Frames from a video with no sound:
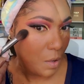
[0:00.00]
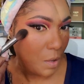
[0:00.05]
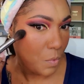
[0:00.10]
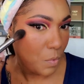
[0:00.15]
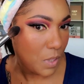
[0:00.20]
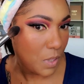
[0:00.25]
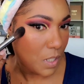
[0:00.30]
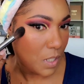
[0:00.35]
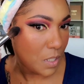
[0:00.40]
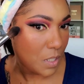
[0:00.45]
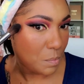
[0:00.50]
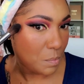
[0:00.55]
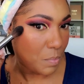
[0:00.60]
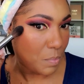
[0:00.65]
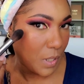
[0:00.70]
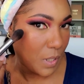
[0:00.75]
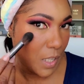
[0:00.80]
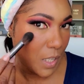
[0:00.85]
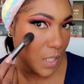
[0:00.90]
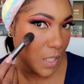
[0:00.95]
and with this
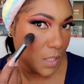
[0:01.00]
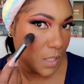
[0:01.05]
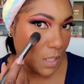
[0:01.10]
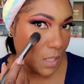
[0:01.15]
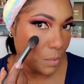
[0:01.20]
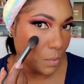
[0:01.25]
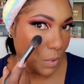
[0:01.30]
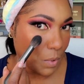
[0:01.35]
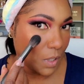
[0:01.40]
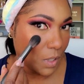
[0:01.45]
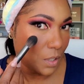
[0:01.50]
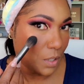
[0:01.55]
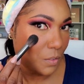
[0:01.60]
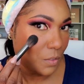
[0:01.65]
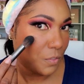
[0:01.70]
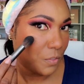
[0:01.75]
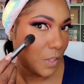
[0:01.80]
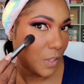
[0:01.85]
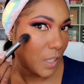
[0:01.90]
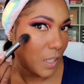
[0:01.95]
blush, I really
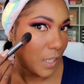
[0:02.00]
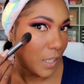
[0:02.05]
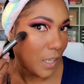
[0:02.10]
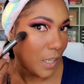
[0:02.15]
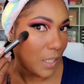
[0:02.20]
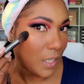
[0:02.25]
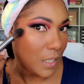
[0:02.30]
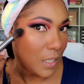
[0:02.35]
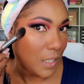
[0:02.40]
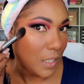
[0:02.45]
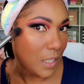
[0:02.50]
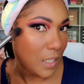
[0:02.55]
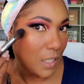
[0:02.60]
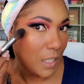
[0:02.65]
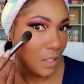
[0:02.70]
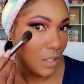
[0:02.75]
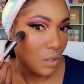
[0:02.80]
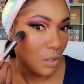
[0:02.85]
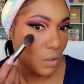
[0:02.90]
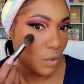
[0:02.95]
don't feel like I
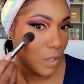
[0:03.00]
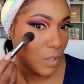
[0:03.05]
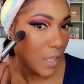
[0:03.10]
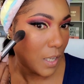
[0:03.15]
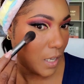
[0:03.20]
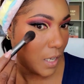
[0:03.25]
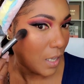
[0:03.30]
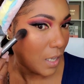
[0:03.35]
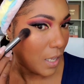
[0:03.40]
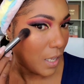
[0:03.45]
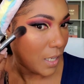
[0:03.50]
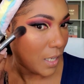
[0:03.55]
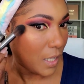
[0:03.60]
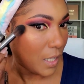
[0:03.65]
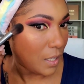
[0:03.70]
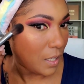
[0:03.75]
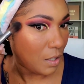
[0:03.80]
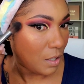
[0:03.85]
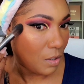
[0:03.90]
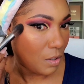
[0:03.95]
need a whole lot of
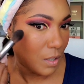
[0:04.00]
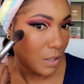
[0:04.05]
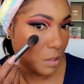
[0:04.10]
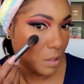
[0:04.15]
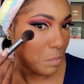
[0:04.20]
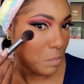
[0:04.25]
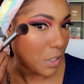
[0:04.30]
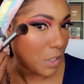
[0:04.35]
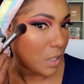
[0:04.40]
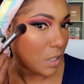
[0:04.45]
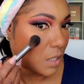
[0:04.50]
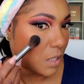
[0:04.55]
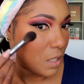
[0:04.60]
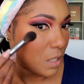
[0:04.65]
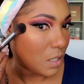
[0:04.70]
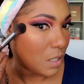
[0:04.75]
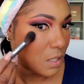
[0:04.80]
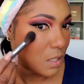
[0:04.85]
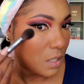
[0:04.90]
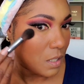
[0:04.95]
highlight on
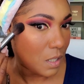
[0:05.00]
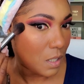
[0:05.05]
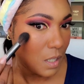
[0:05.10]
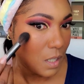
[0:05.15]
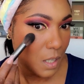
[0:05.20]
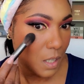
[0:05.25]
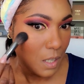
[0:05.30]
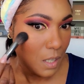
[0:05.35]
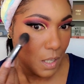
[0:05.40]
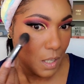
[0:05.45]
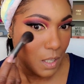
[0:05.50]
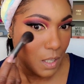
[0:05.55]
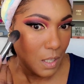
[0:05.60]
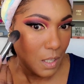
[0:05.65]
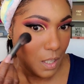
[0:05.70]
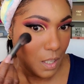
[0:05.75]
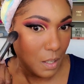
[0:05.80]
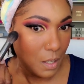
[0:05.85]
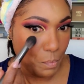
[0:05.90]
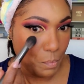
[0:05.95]
because
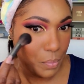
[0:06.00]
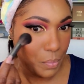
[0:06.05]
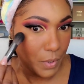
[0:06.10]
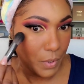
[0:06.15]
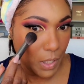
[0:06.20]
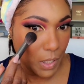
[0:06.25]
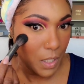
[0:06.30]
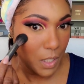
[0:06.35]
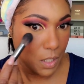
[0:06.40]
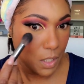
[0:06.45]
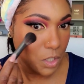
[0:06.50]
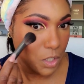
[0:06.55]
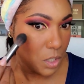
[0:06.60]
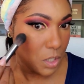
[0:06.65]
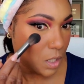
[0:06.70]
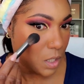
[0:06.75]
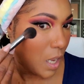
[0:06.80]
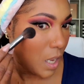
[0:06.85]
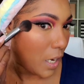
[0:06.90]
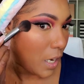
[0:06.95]
that
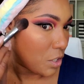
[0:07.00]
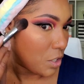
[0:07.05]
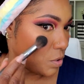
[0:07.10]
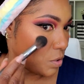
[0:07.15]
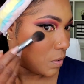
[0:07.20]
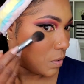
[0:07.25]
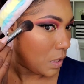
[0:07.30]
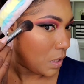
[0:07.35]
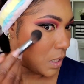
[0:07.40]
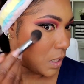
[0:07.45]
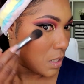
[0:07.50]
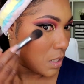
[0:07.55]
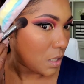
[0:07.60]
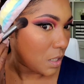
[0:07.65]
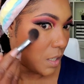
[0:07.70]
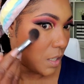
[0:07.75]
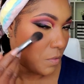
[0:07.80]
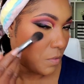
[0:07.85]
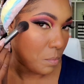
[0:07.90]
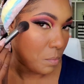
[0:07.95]
blush actually
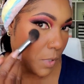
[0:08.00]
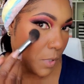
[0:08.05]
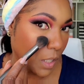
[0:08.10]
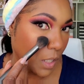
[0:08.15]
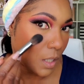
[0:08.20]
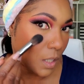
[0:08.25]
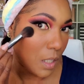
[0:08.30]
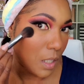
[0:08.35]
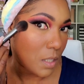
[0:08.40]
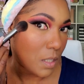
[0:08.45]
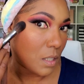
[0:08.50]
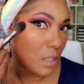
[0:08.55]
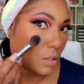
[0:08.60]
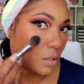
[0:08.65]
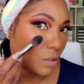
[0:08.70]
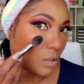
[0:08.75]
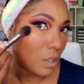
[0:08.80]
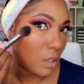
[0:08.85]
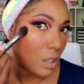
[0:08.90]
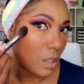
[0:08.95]
is giving me a nice
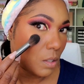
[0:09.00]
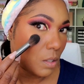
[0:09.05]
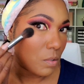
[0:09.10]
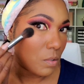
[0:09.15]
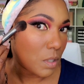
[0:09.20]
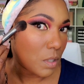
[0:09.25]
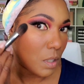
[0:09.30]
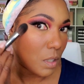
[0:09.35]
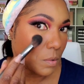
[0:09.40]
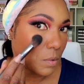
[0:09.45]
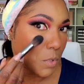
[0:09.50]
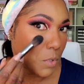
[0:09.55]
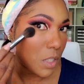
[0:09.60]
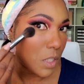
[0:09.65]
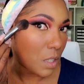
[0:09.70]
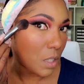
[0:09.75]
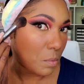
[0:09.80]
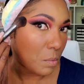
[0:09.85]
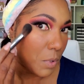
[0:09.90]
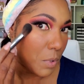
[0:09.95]
little glow. So I'm
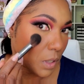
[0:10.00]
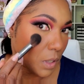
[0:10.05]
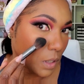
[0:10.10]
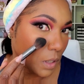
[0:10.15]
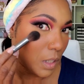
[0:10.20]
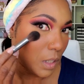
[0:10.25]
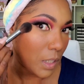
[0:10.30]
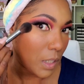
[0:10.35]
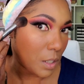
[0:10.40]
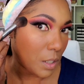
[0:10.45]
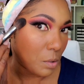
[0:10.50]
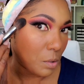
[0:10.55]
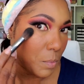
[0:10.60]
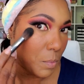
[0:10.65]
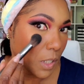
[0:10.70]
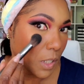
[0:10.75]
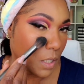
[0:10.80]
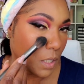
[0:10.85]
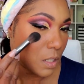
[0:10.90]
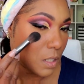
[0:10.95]
just going to put a little
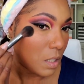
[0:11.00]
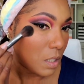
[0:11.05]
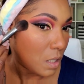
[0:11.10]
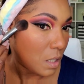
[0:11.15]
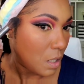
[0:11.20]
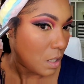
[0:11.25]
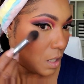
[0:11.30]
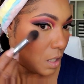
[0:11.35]
bit